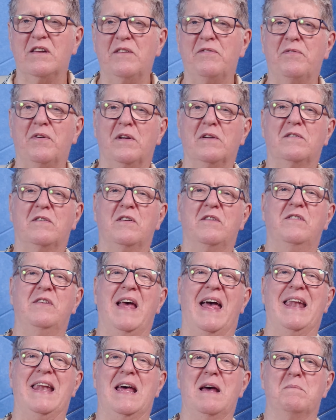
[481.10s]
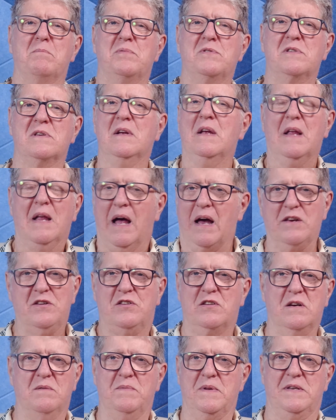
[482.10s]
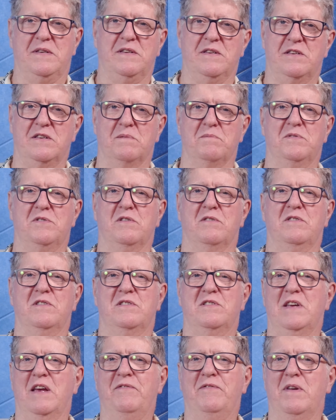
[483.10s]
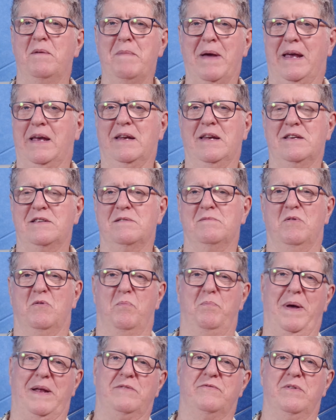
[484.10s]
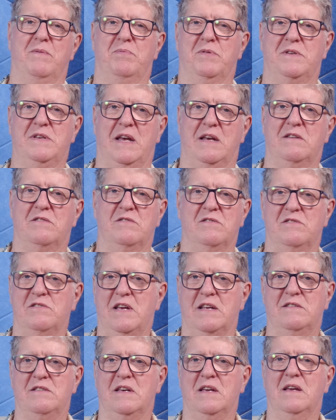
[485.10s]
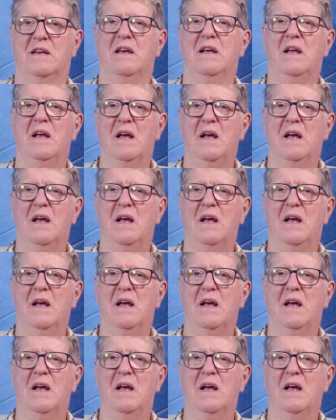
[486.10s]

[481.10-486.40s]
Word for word: default to ten amps. I assume this is some sort of safety mechanism or battery protection setting.